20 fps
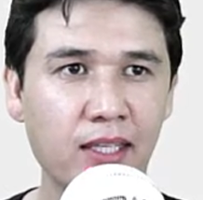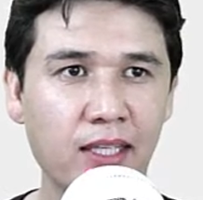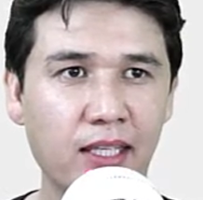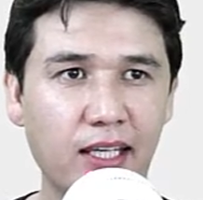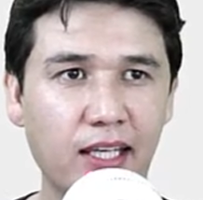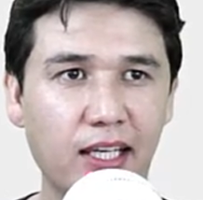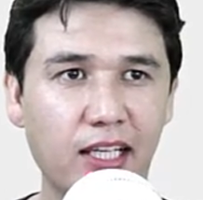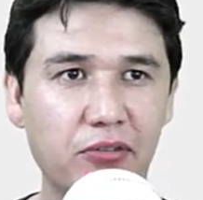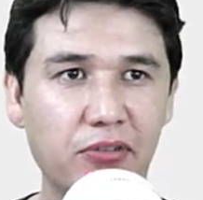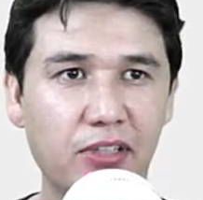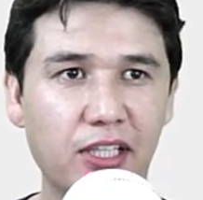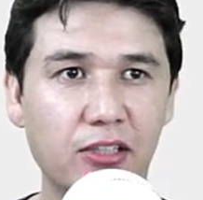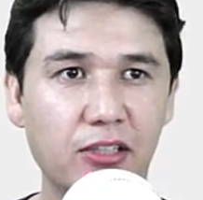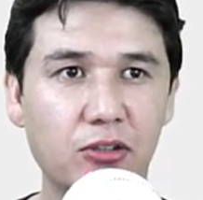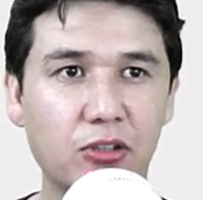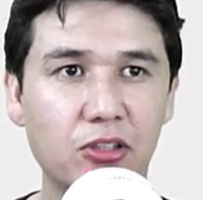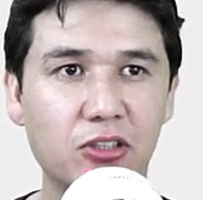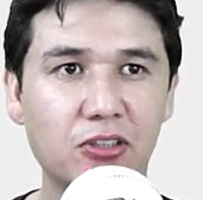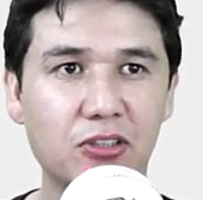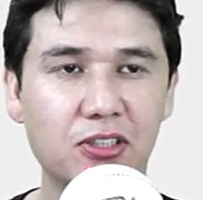and we are
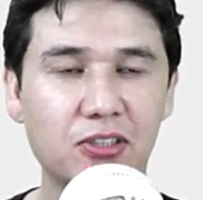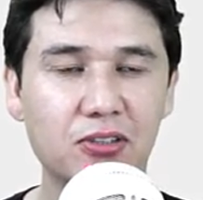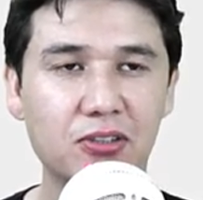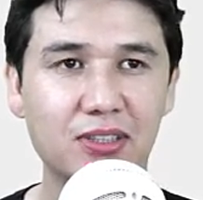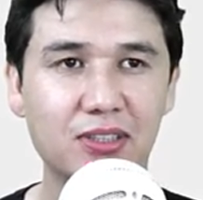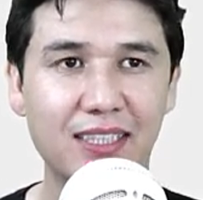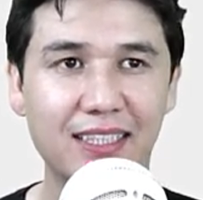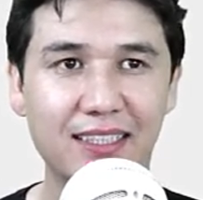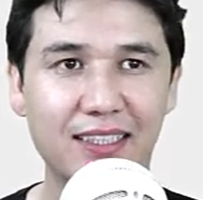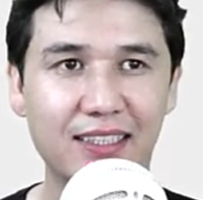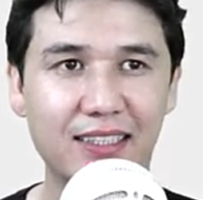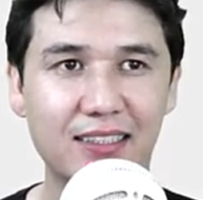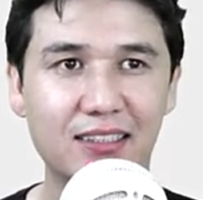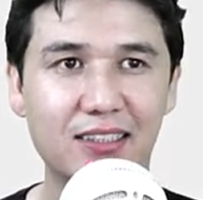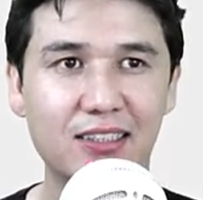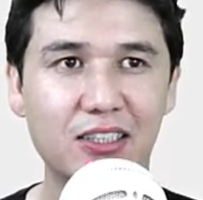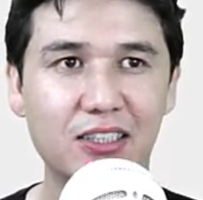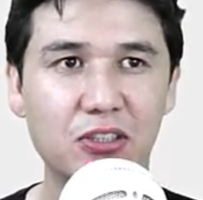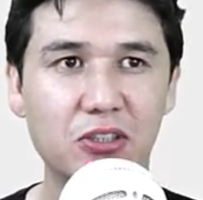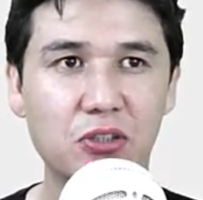going to use the index
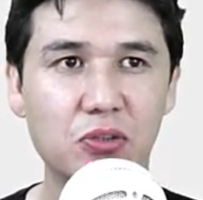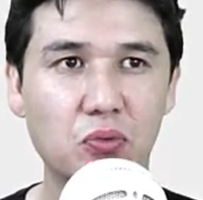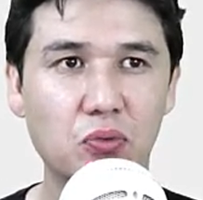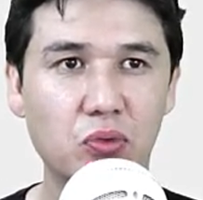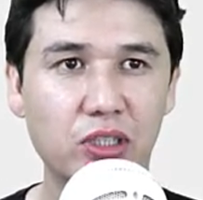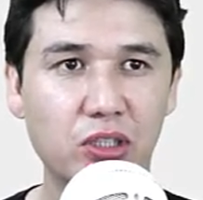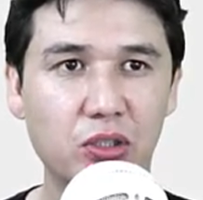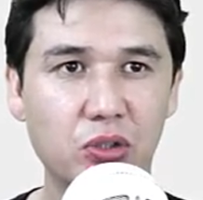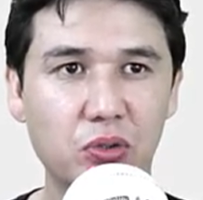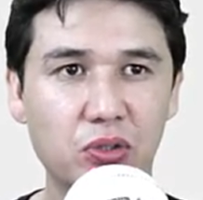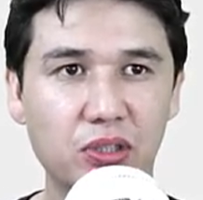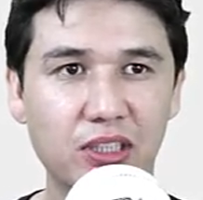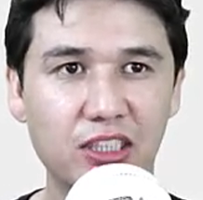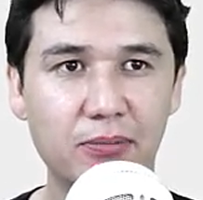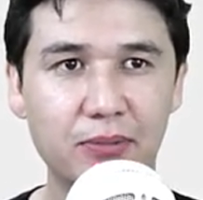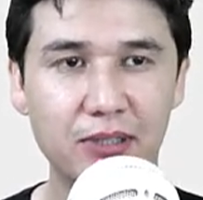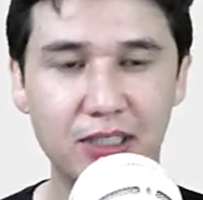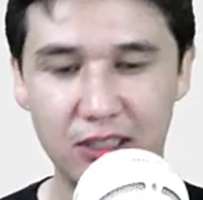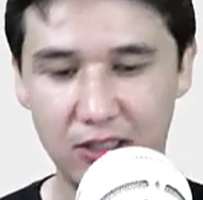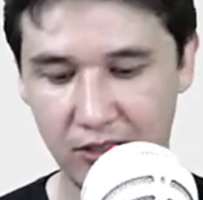0 1 2.
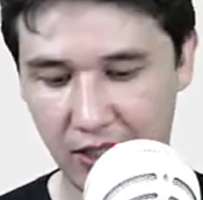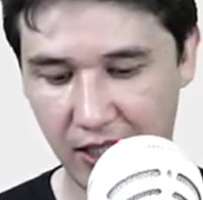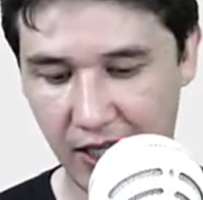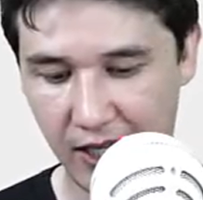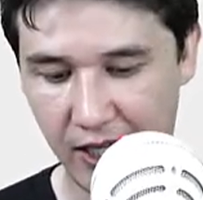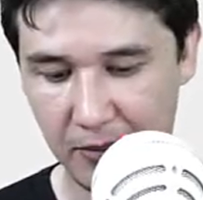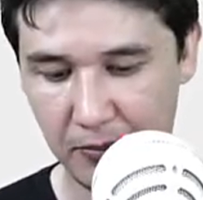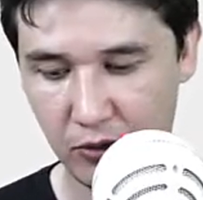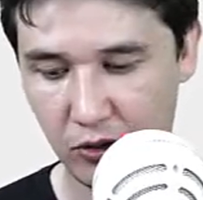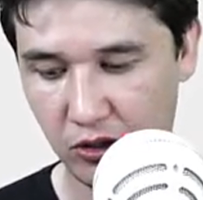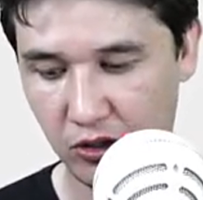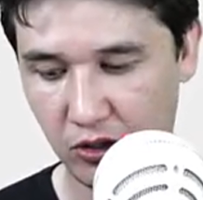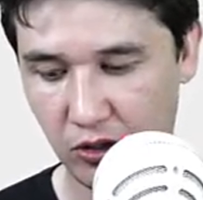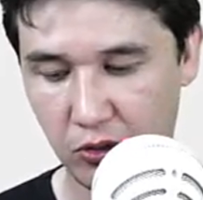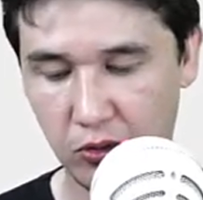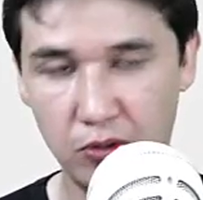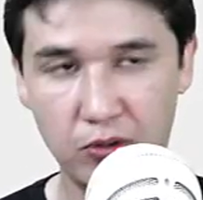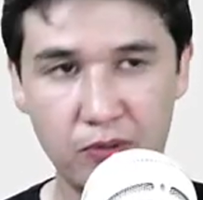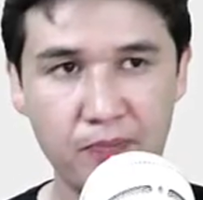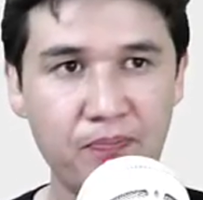It means I'm going
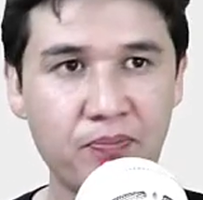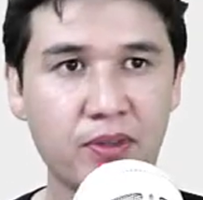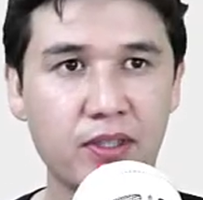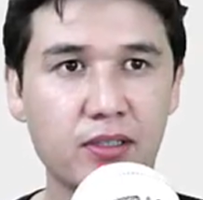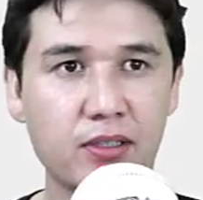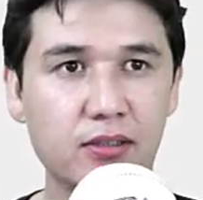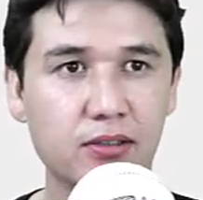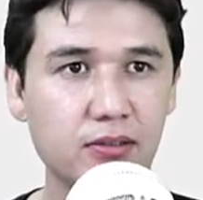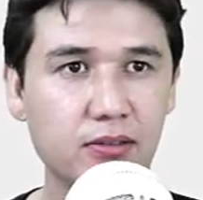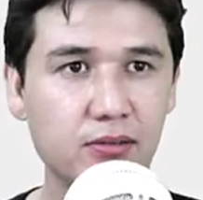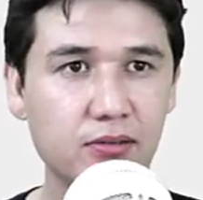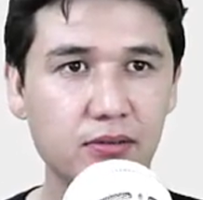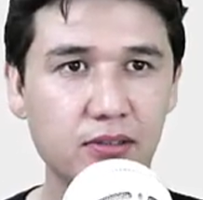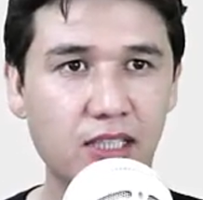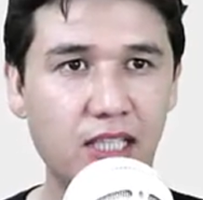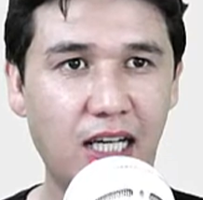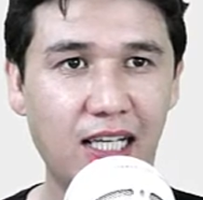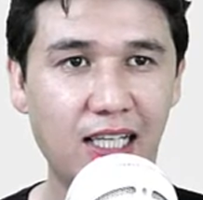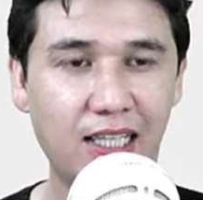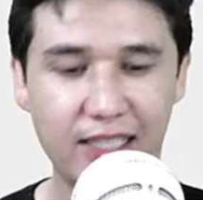to
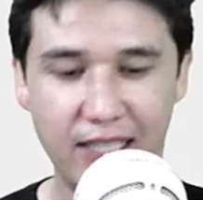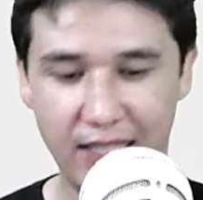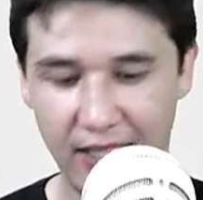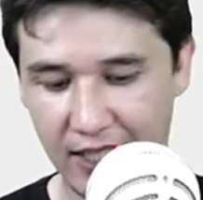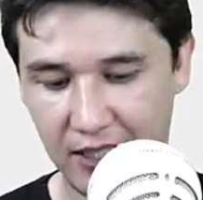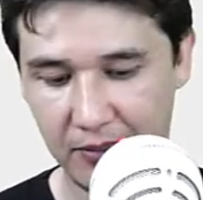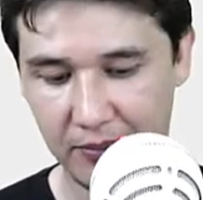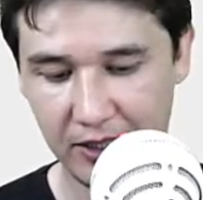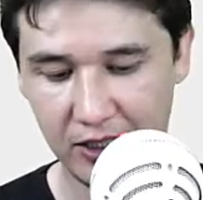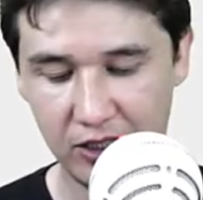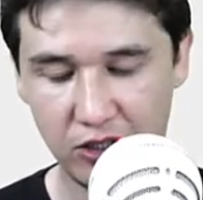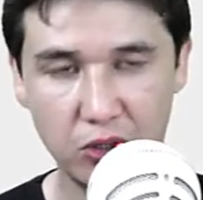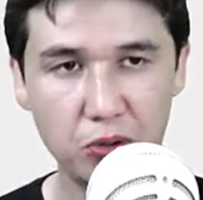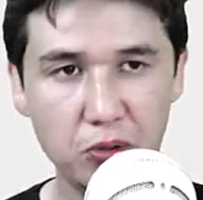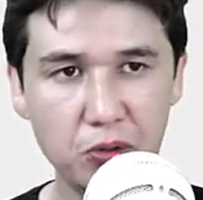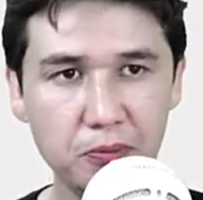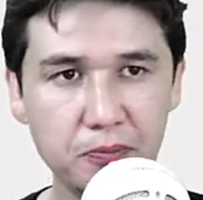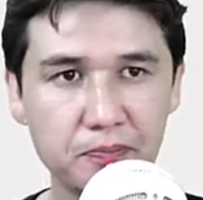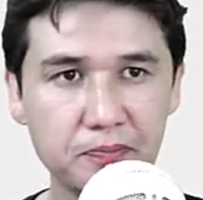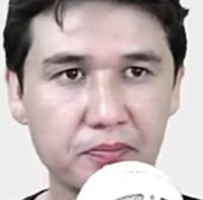call the element
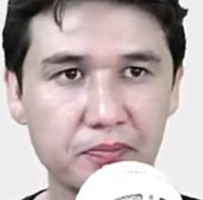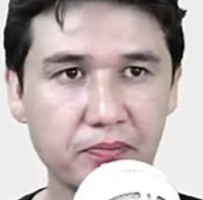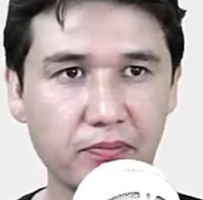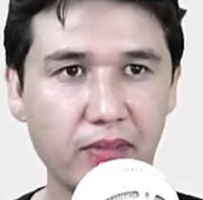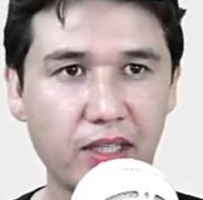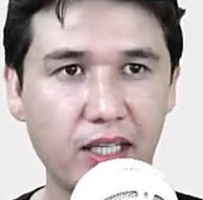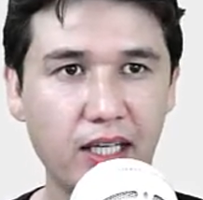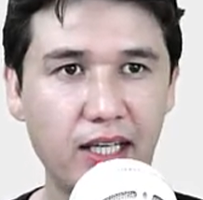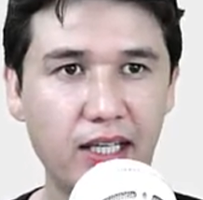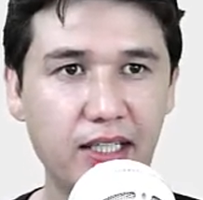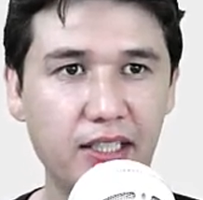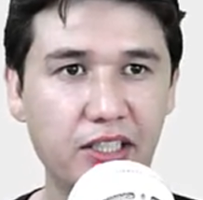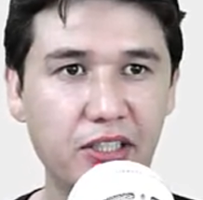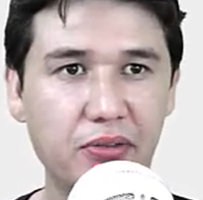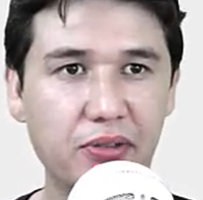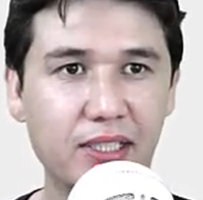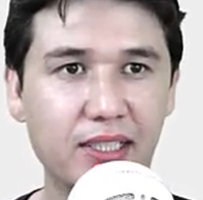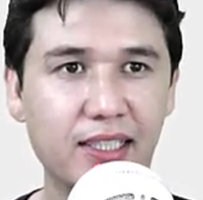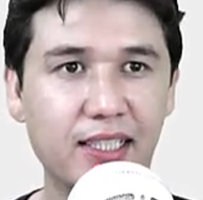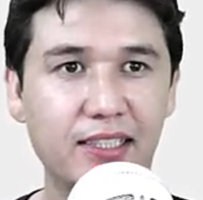2 and you
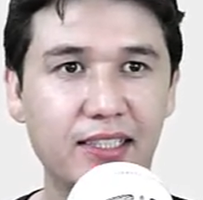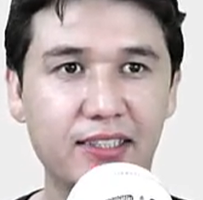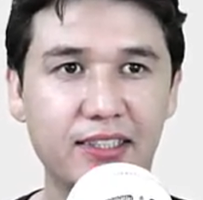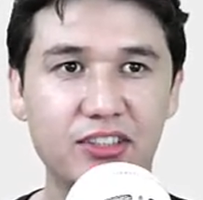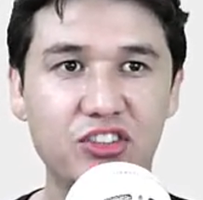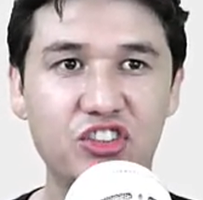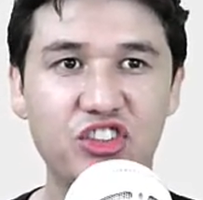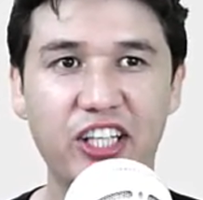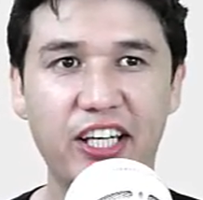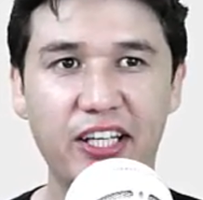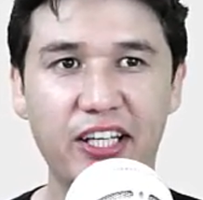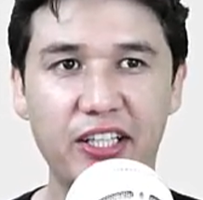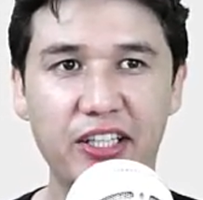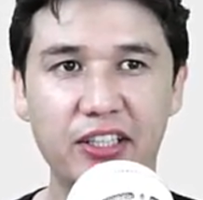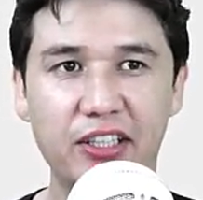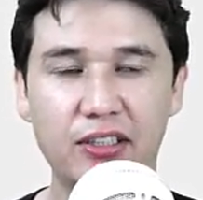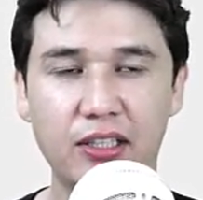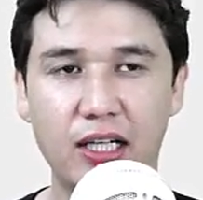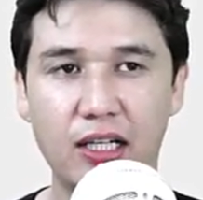will get cherry.